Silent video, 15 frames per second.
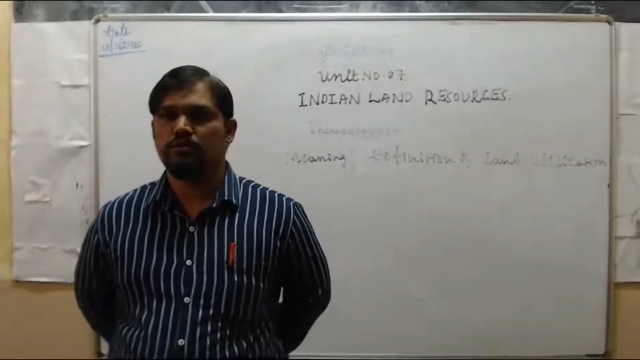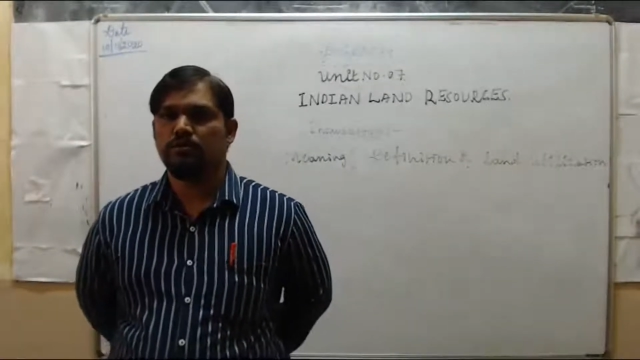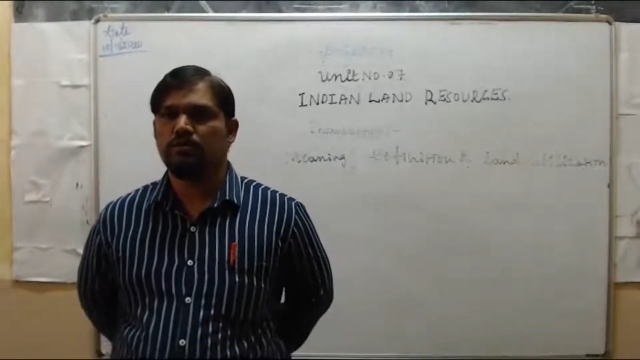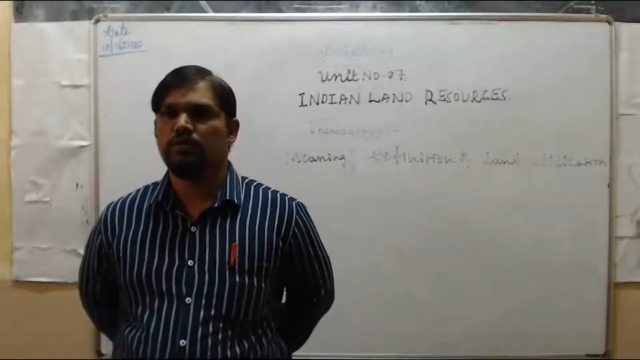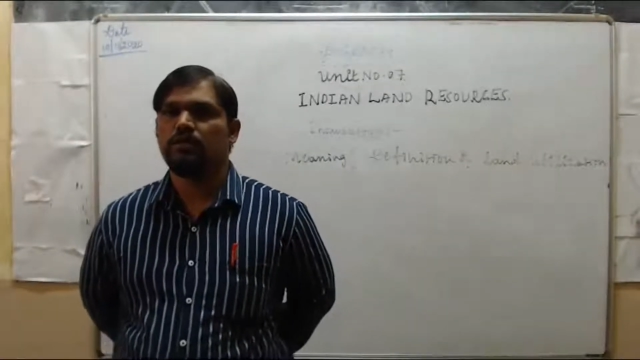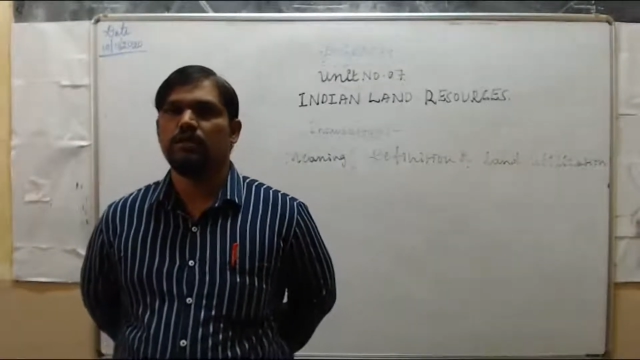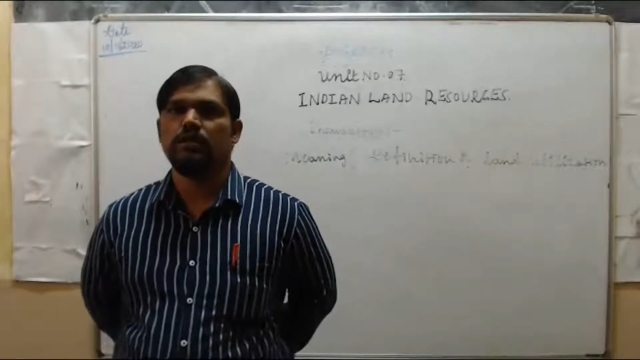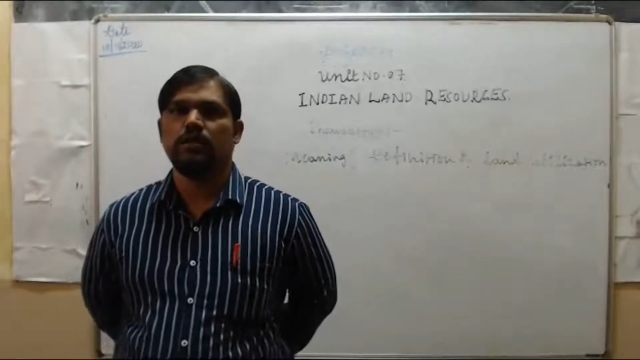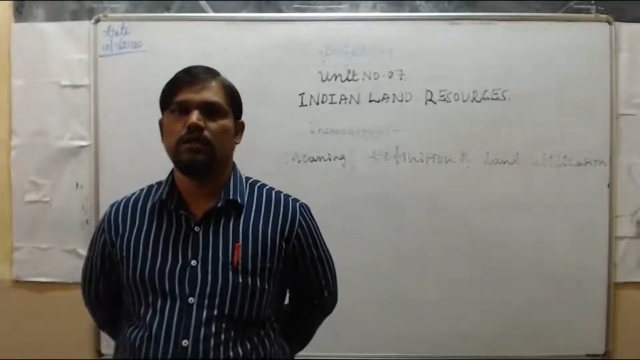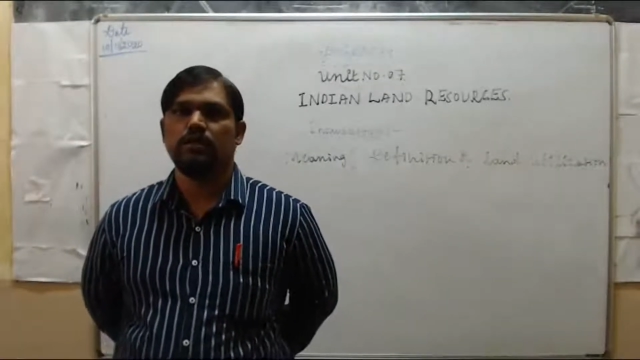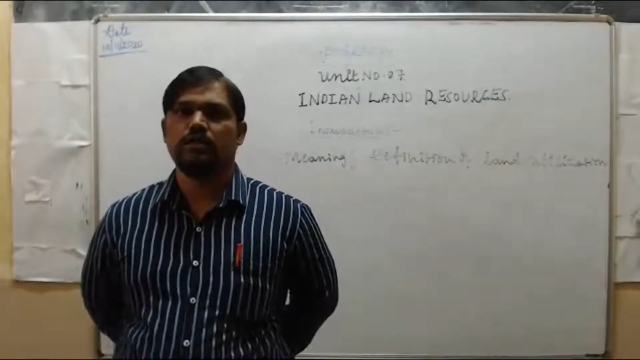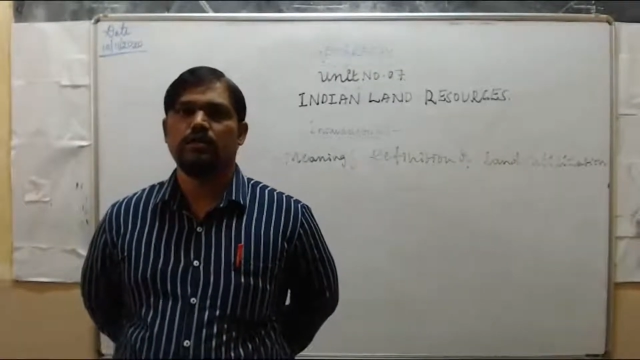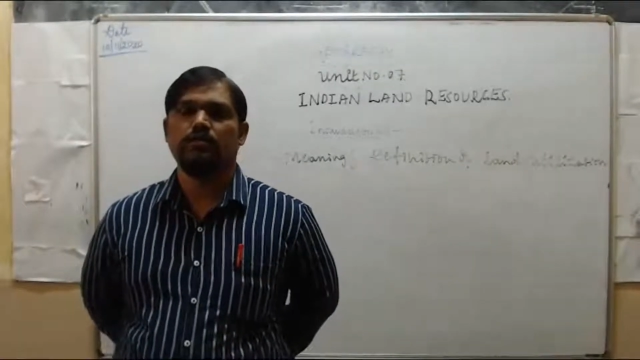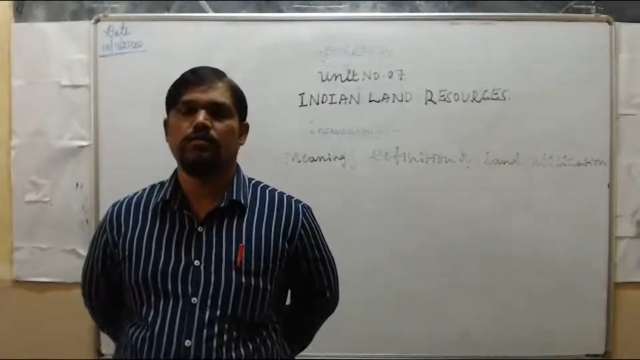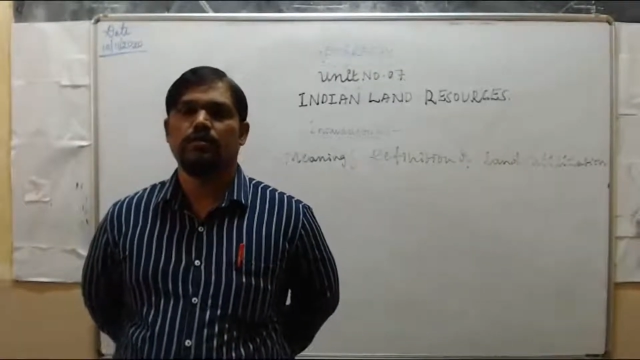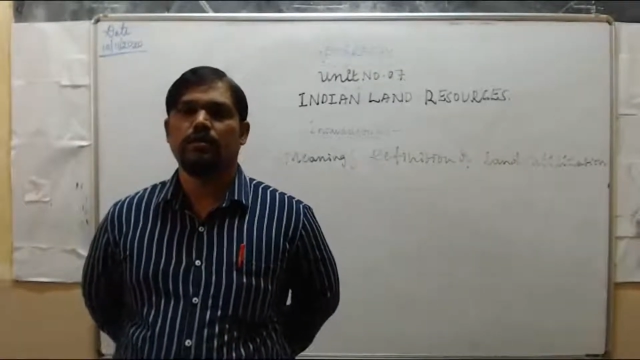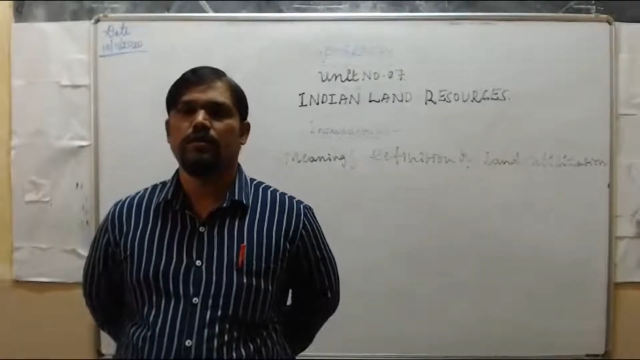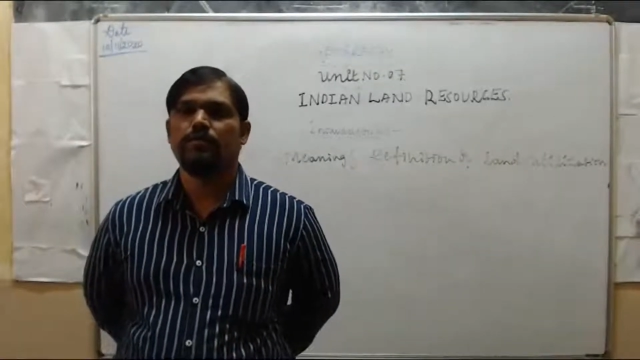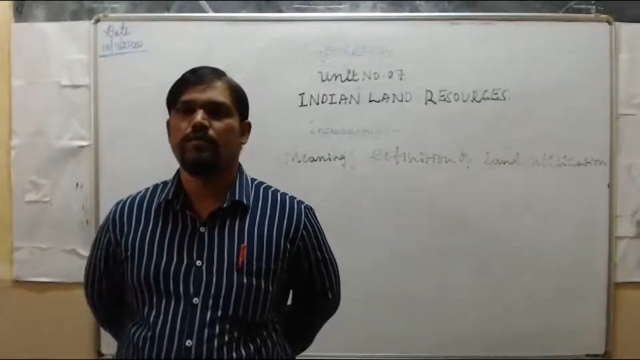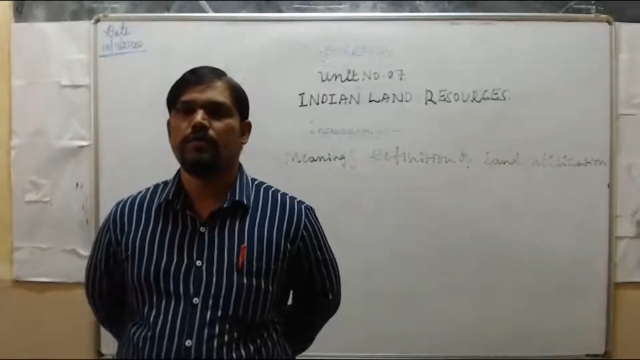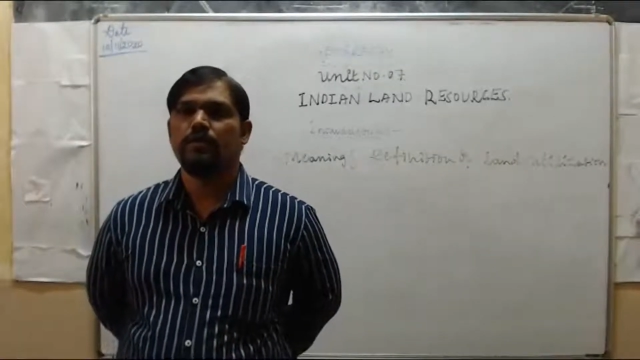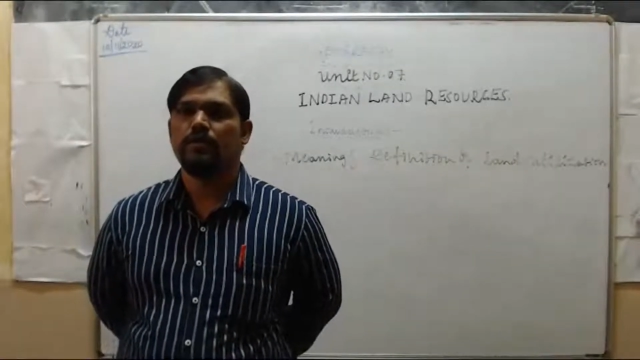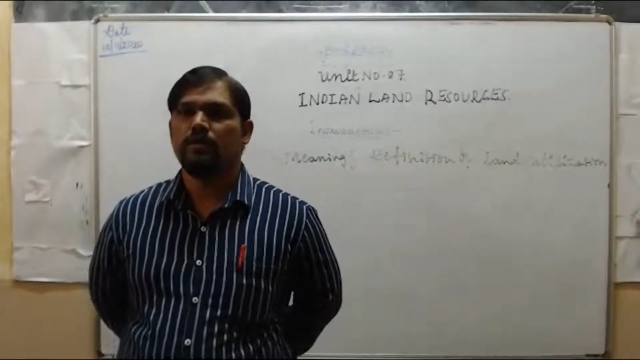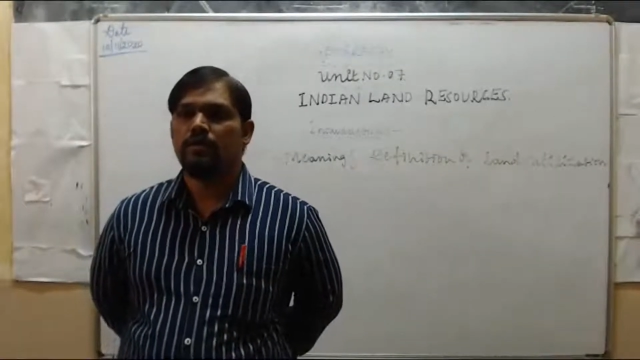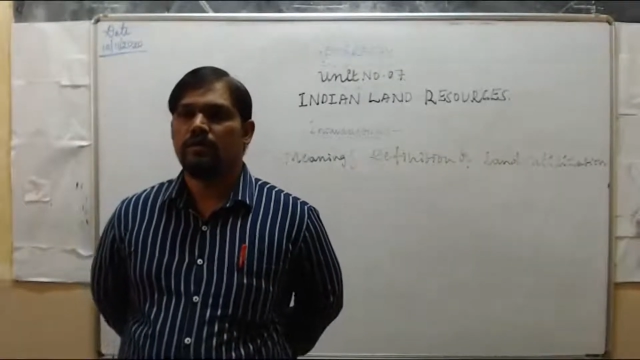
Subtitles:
in the country. Okay,